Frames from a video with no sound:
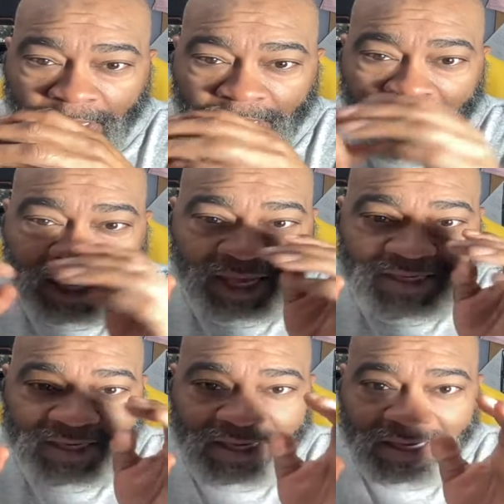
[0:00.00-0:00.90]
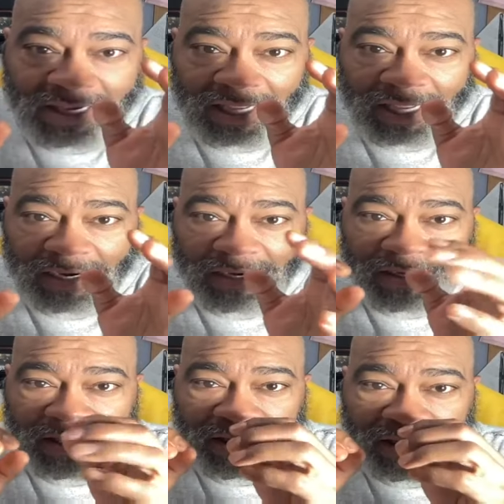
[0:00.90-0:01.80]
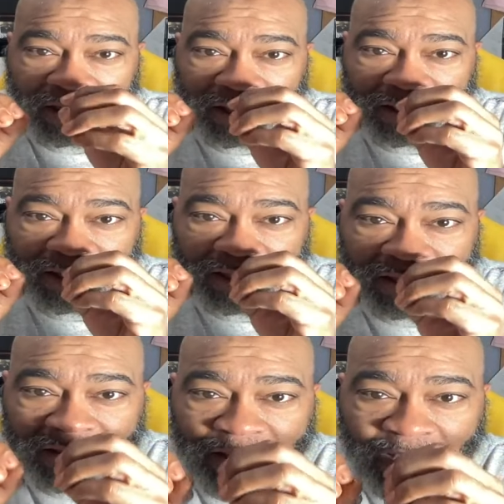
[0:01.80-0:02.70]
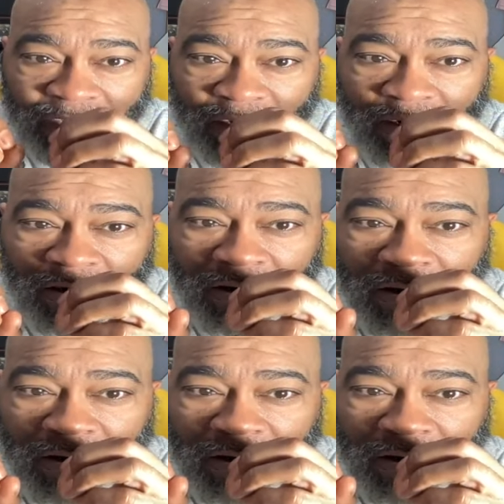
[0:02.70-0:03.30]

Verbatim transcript: and has declared that there